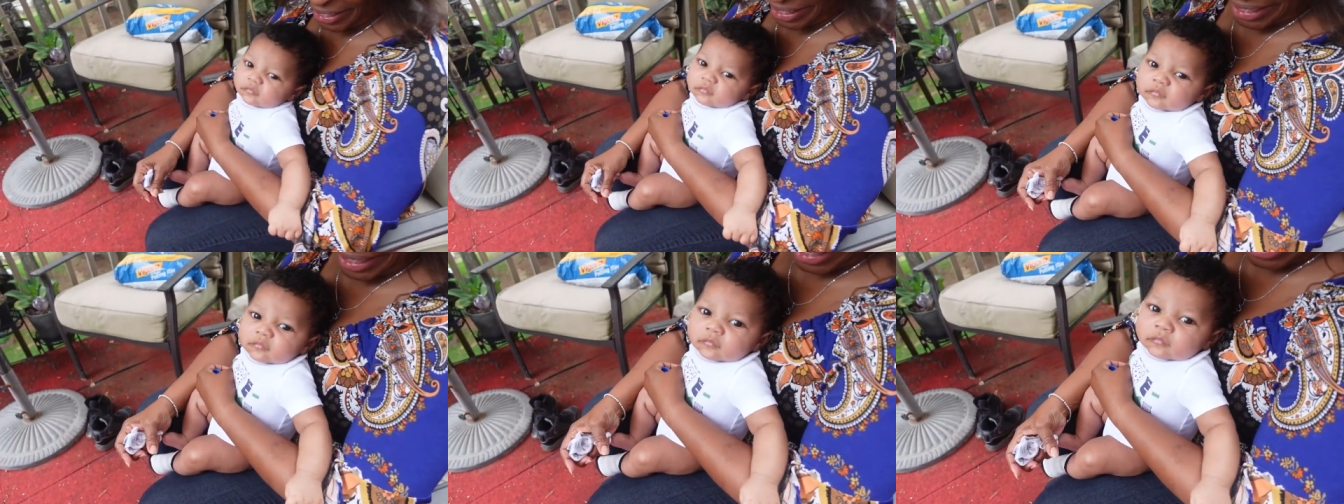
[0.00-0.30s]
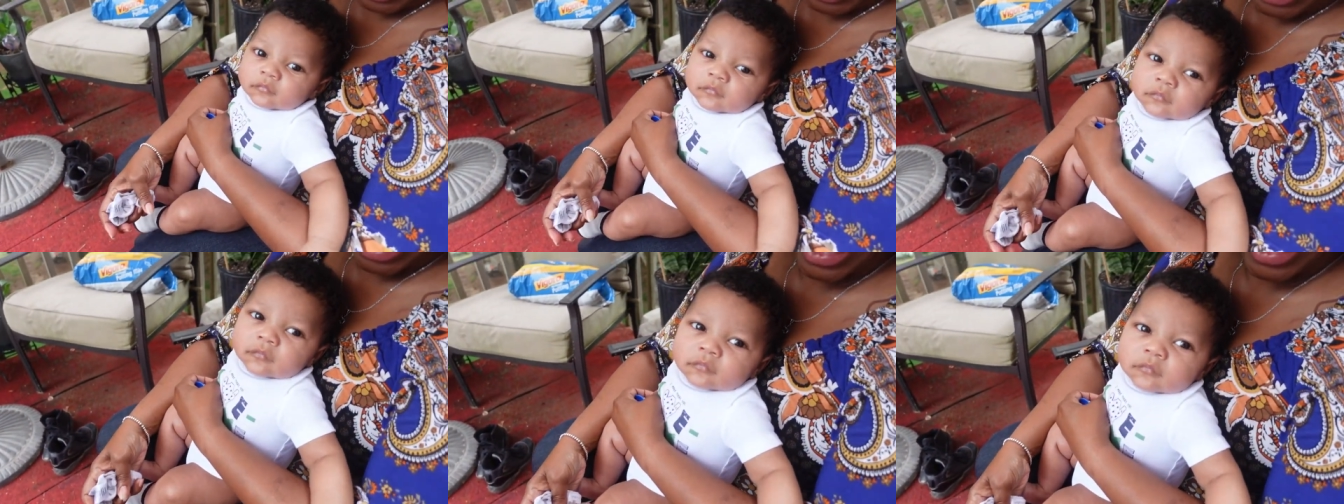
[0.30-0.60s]
hey,
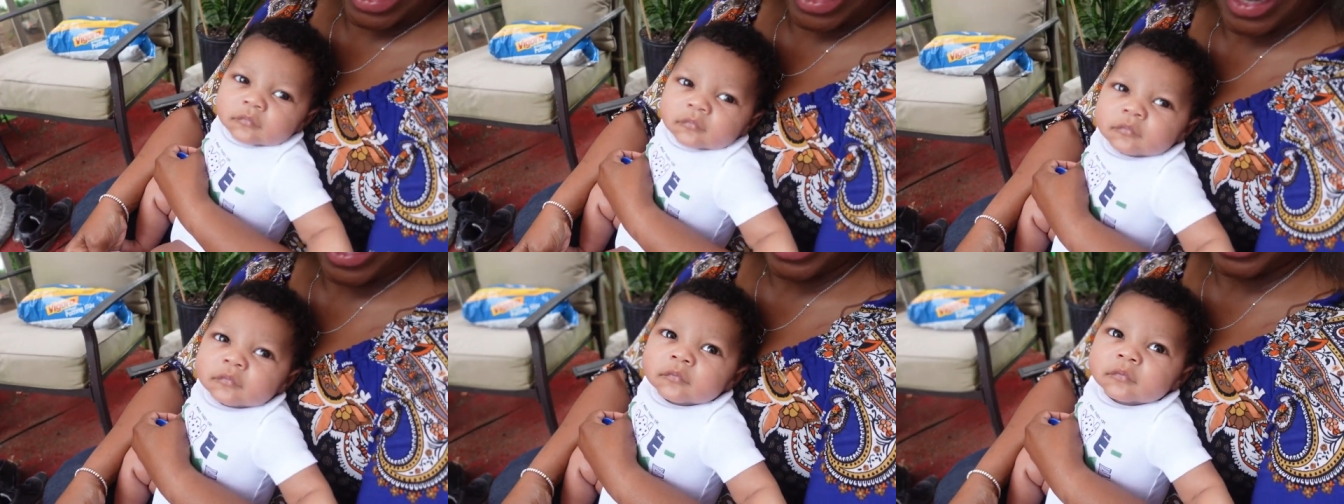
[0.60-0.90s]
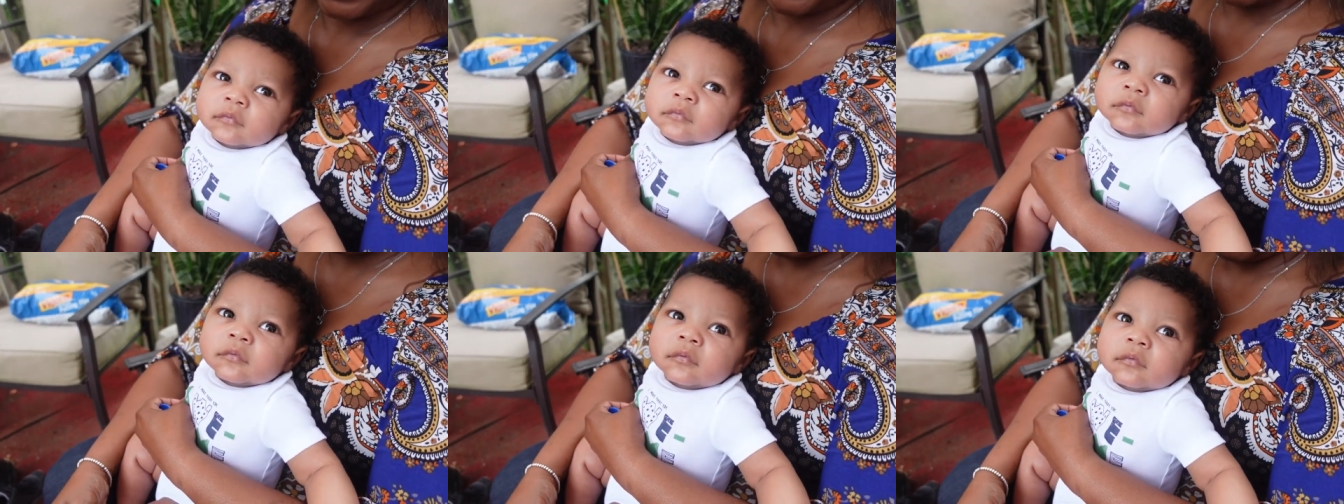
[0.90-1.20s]
hey
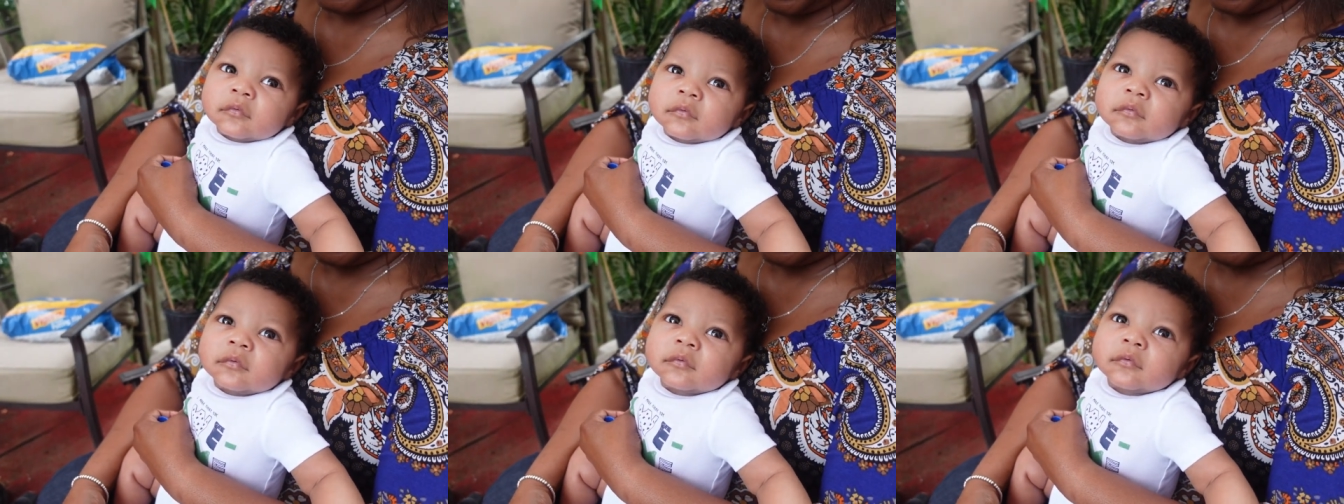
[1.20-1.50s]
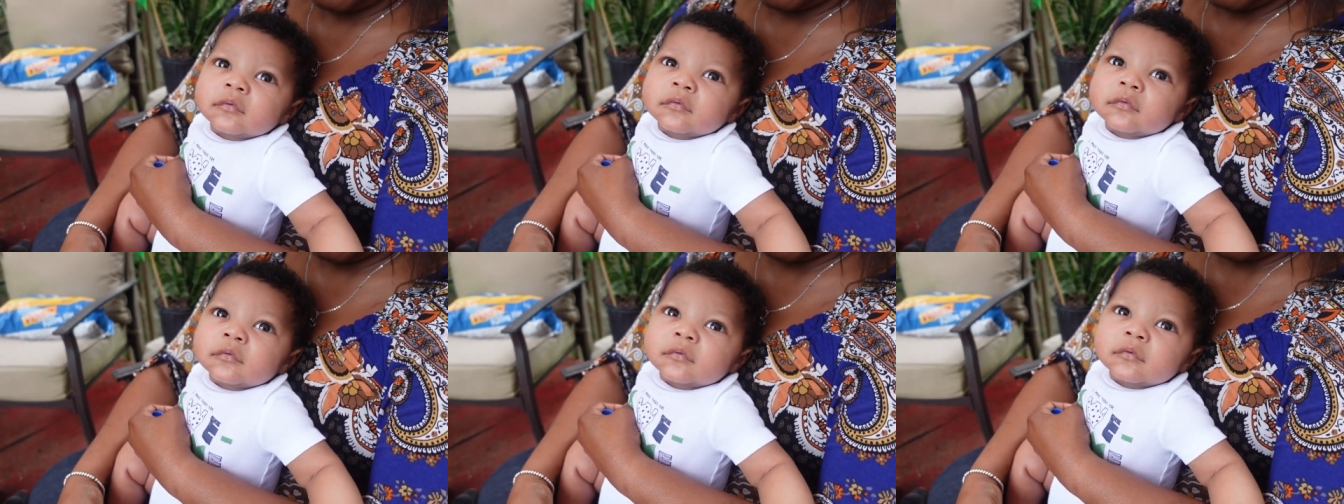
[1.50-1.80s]
everybody.
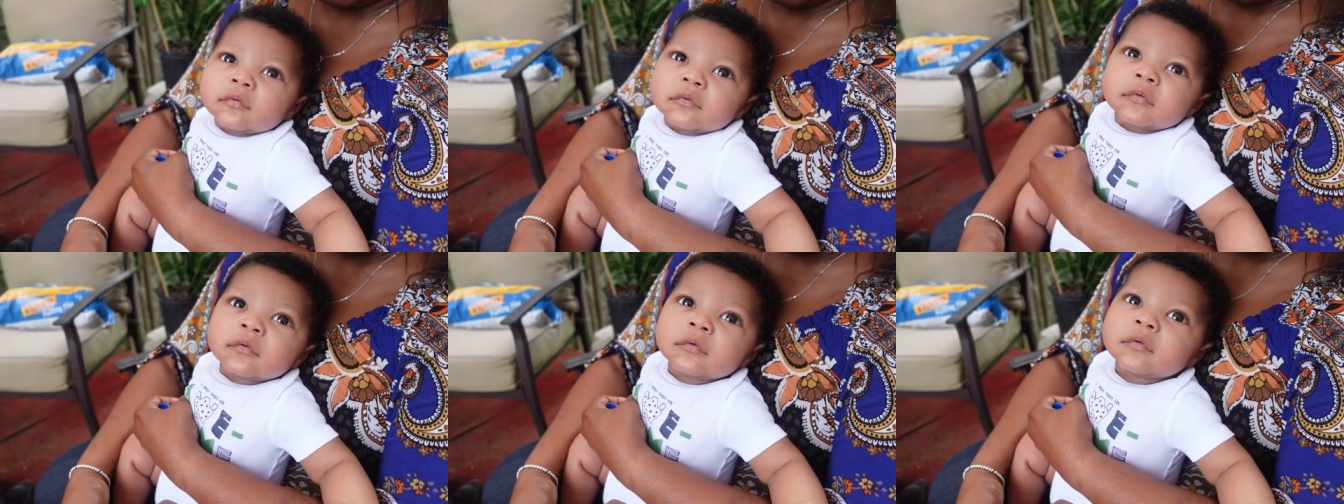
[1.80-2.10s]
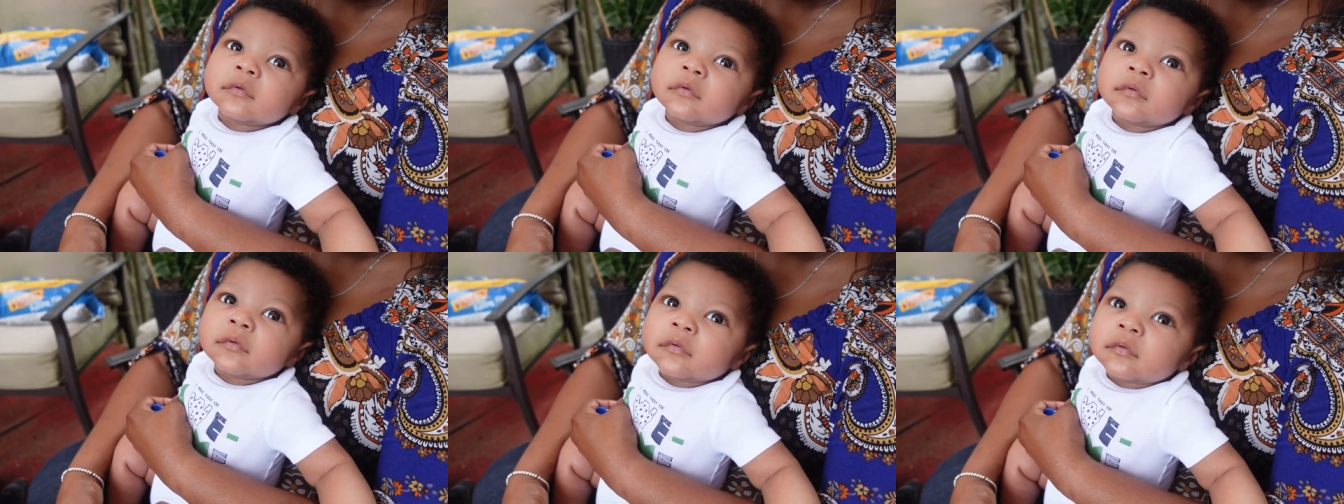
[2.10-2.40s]

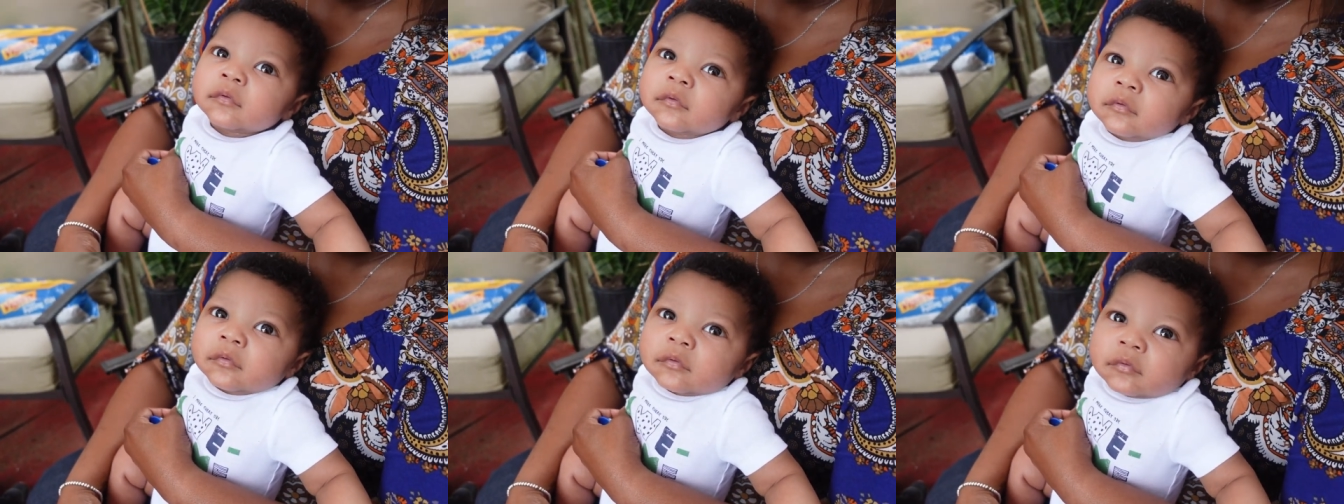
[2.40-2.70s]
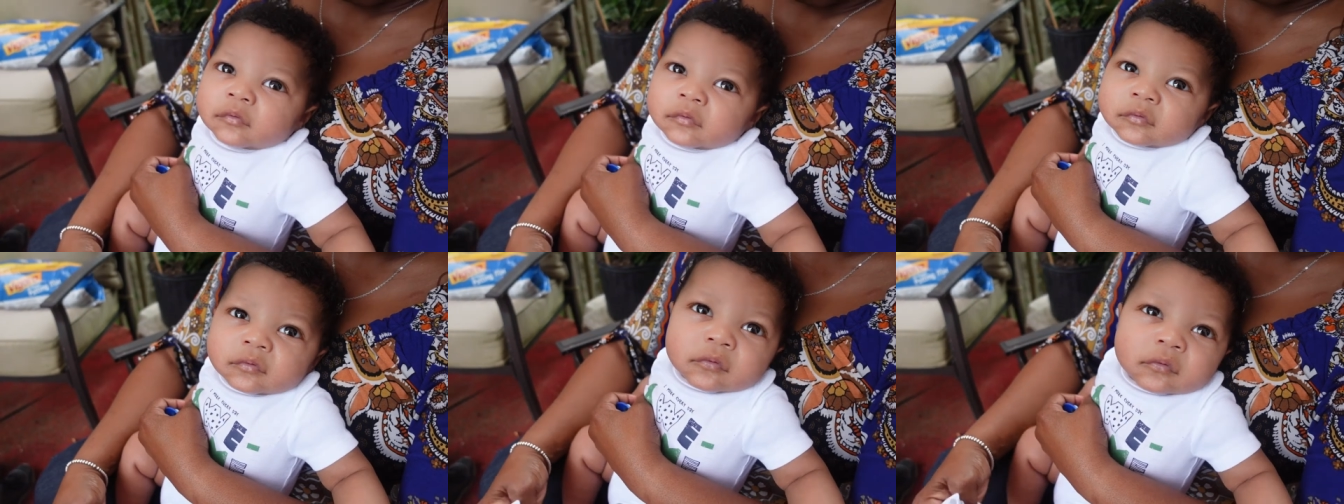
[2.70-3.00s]
I'm, I
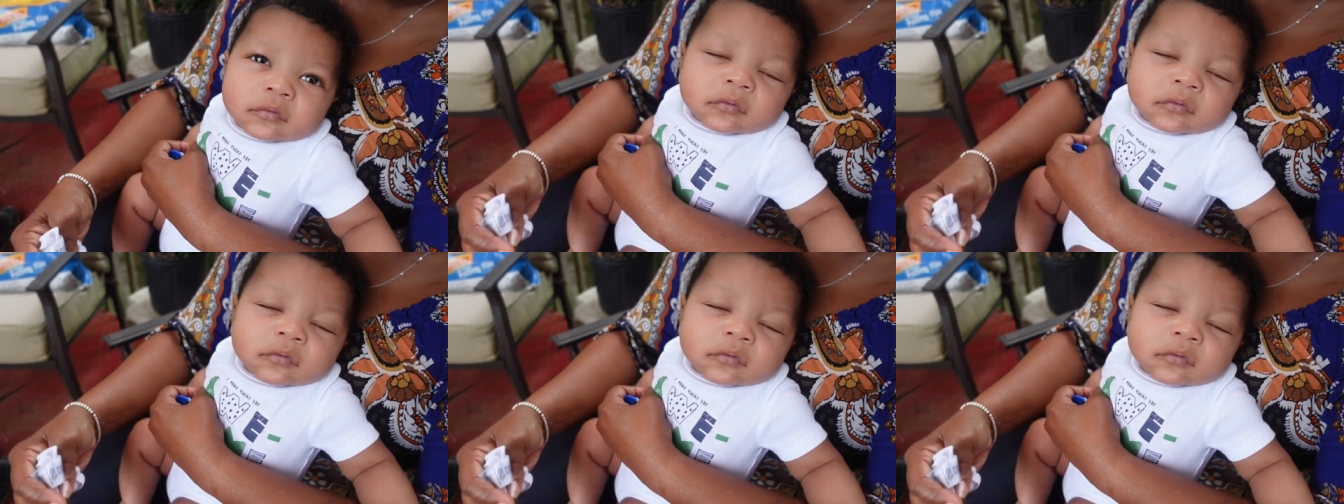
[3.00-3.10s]
can't look